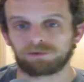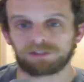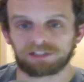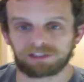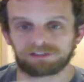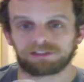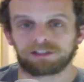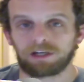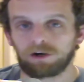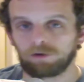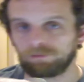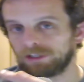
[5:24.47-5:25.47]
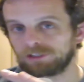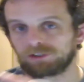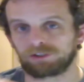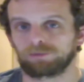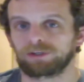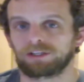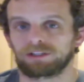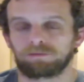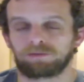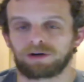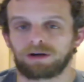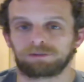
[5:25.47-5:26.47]
we test it out, make sure we get the
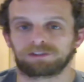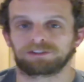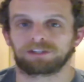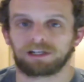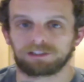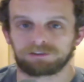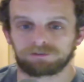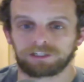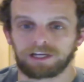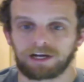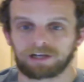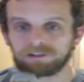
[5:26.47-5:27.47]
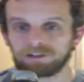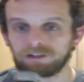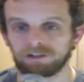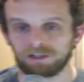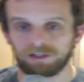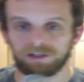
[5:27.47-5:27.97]
proper size reactor.